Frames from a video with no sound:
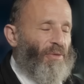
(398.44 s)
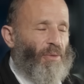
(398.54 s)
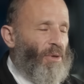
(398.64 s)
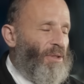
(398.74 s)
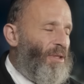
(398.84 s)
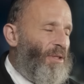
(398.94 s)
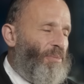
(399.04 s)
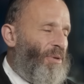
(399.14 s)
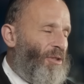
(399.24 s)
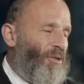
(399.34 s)
If you want to see the
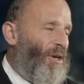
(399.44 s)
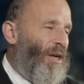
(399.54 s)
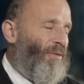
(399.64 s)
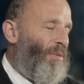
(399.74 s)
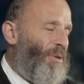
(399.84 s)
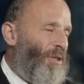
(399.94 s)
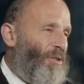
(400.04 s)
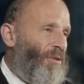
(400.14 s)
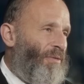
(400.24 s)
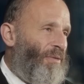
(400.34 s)
picture, I have the
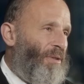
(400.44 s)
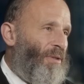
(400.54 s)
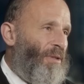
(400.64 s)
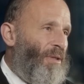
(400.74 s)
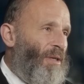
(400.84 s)
picture of it.